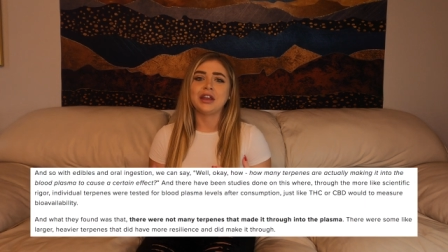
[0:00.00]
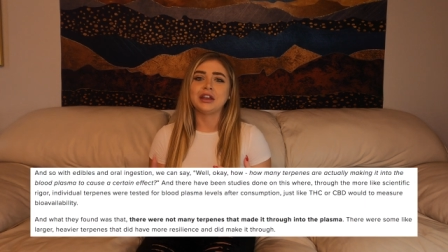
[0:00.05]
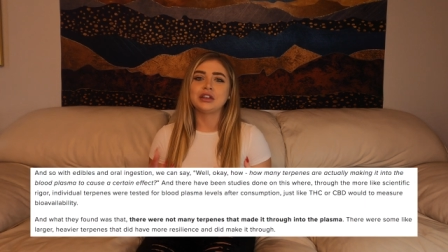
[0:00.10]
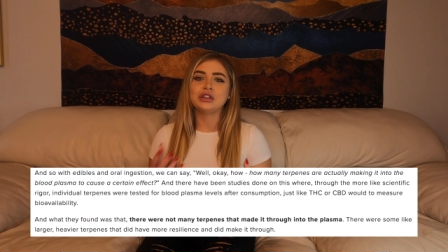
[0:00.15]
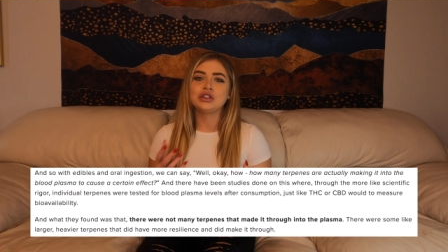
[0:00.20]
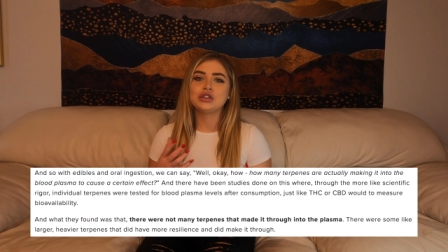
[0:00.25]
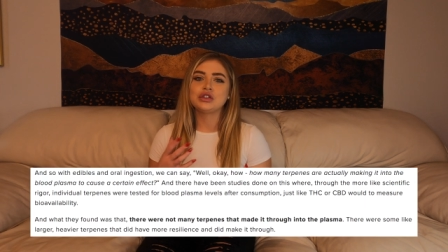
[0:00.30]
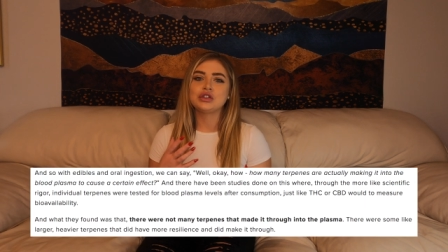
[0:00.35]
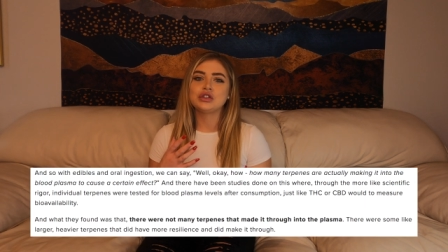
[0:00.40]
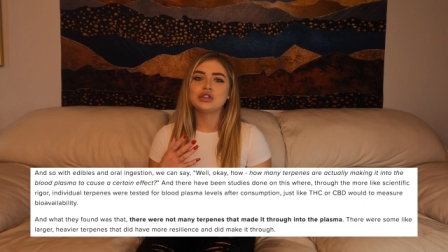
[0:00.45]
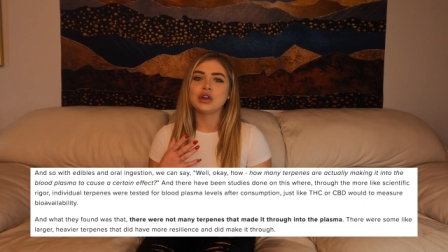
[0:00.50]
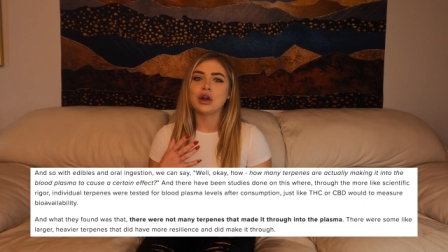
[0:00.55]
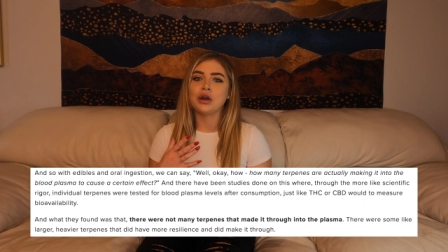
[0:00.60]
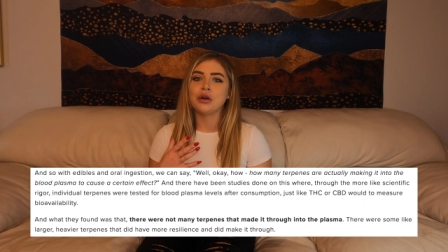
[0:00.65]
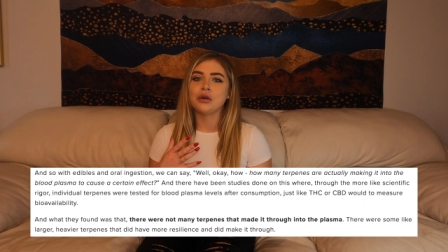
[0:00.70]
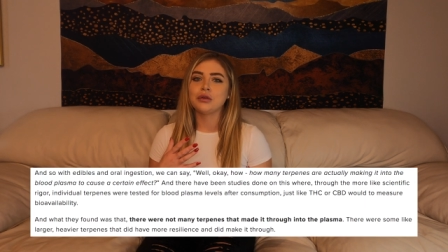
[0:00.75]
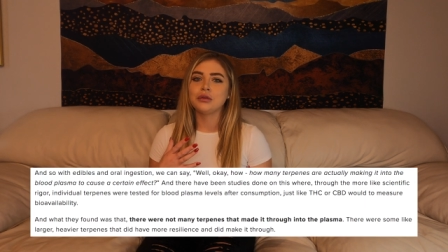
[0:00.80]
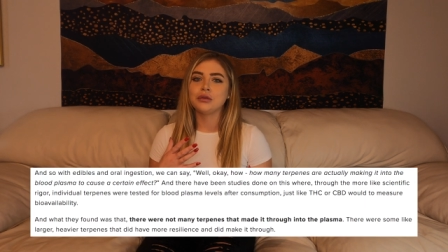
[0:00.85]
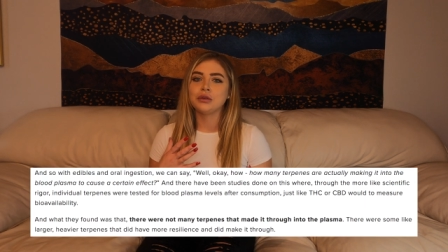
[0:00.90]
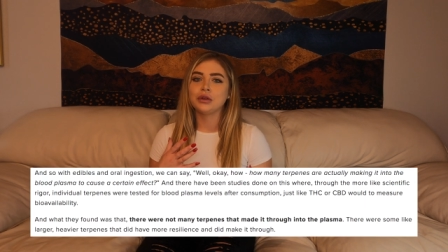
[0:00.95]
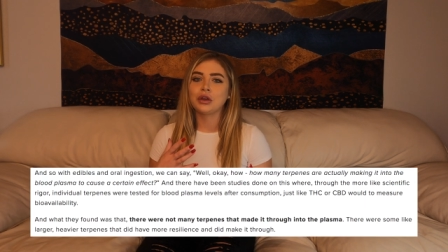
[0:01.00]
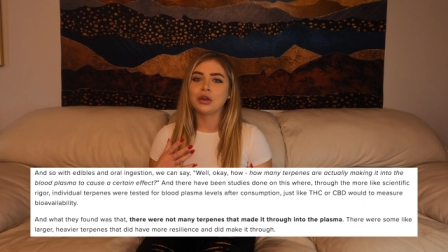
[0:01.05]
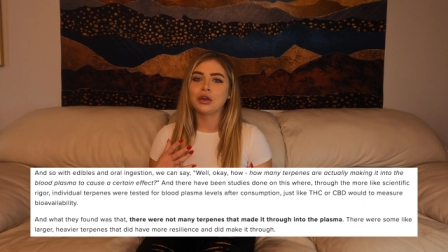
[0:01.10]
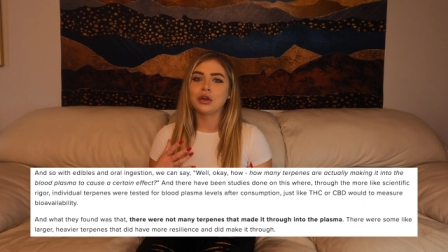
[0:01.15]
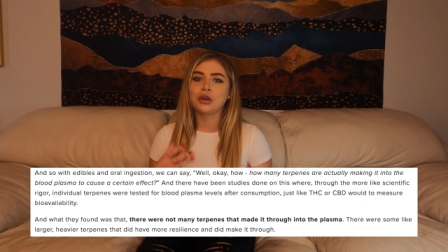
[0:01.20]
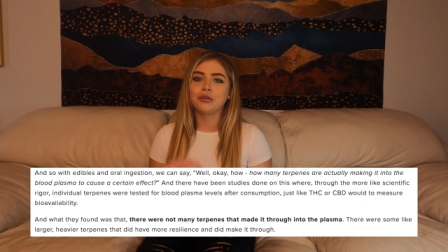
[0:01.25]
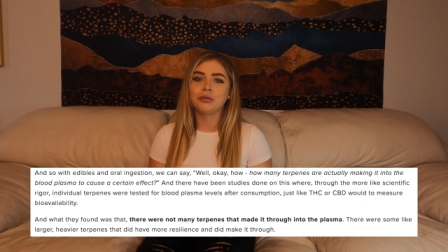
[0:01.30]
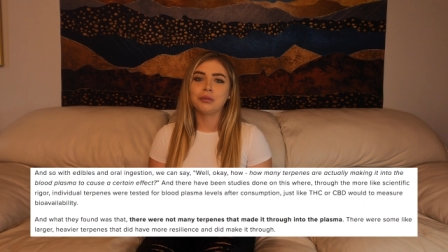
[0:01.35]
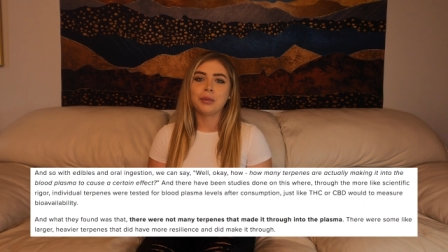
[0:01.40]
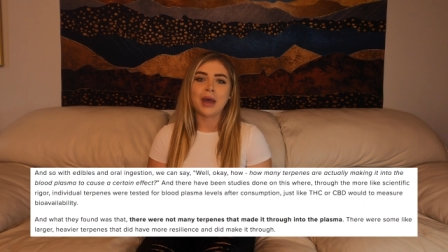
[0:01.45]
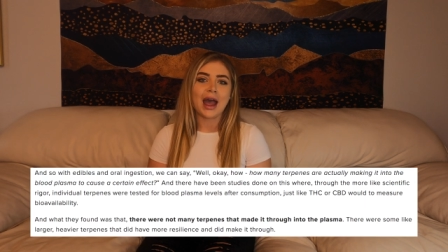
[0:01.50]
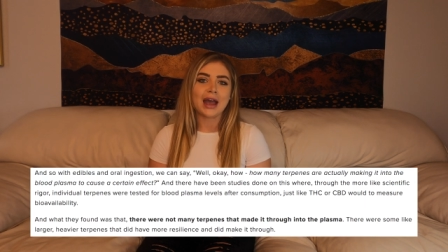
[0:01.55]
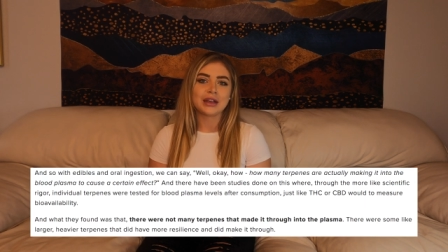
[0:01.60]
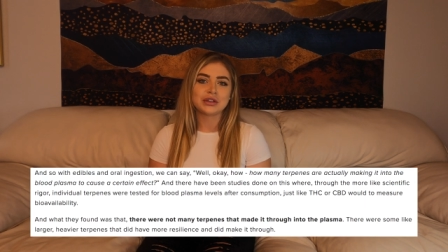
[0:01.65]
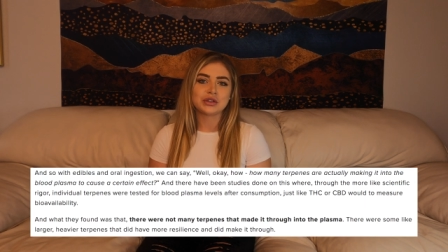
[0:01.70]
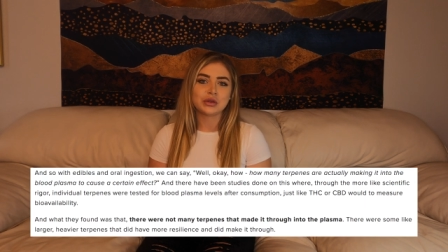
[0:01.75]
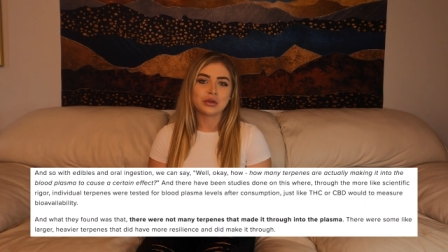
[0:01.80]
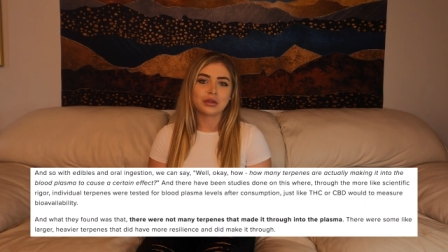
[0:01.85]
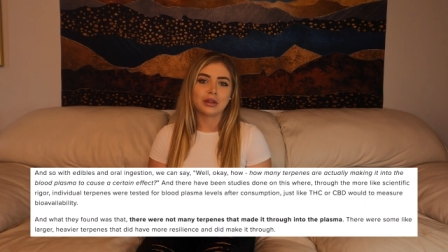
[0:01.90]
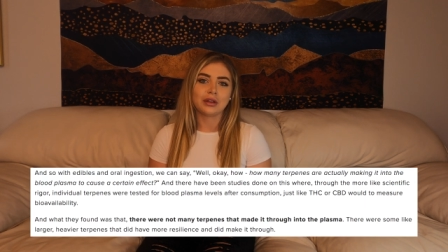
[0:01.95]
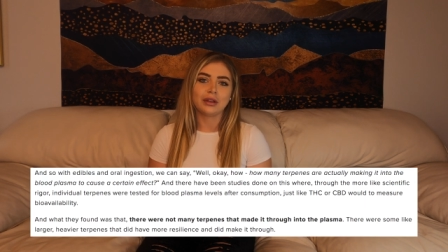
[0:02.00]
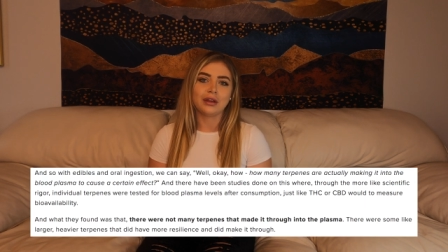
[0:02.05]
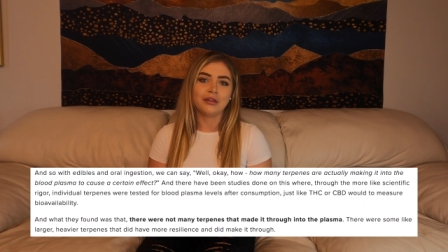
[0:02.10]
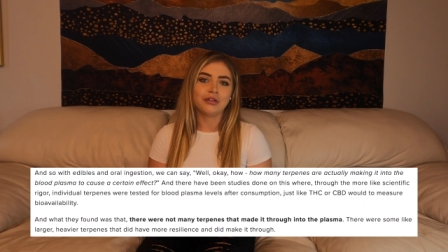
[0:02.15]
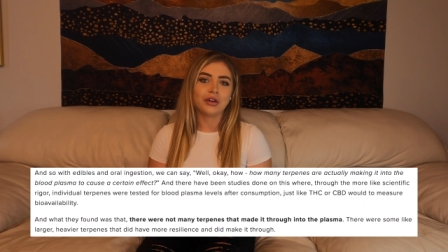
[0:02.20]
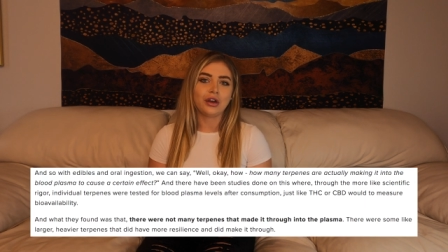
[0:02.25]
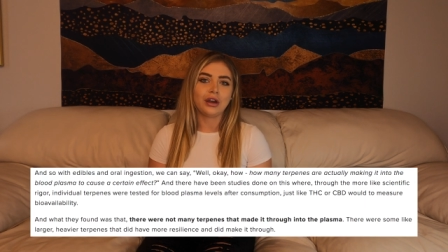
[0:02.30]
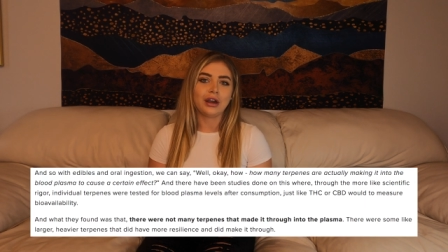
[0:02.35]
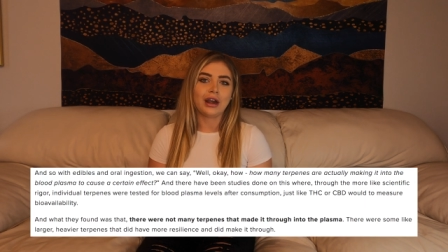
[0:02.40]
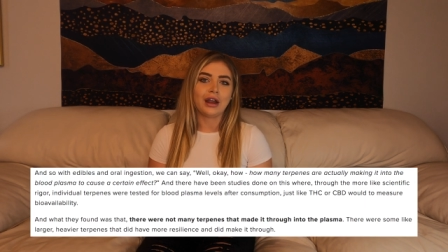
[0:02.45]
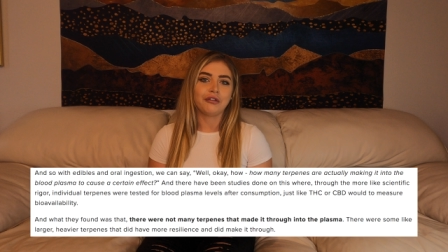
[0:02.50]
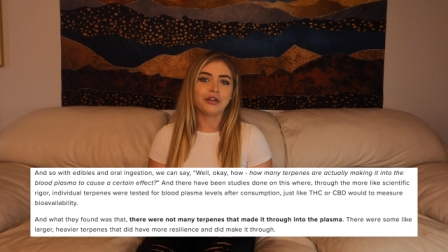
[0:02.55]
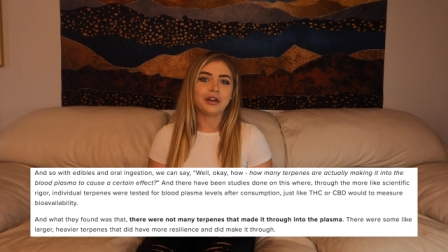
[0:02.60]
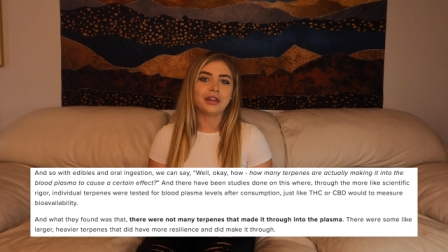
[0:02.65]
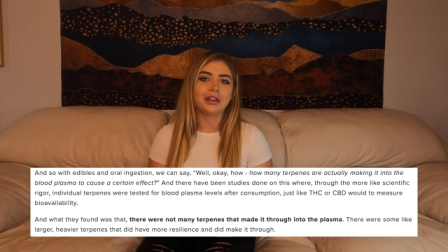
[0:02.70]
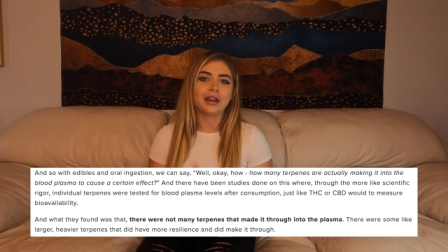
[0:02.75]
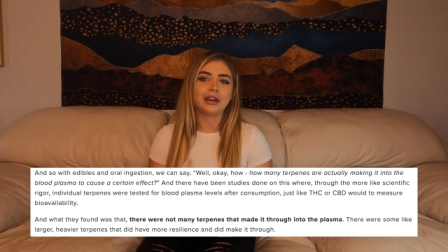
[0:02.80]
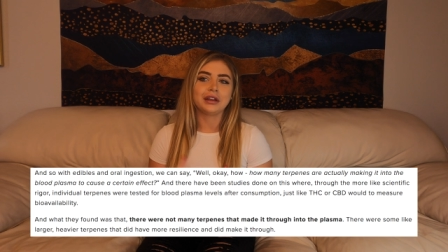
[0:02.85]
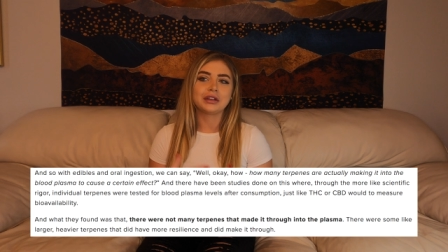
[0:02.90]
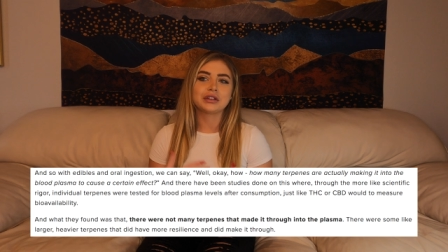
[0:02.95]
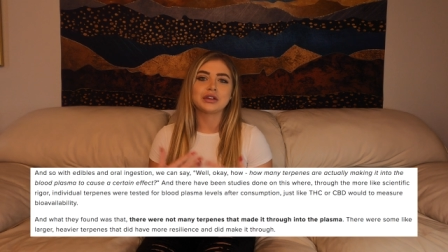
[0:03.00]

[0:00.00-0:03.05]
they don't pass through the liver and everything,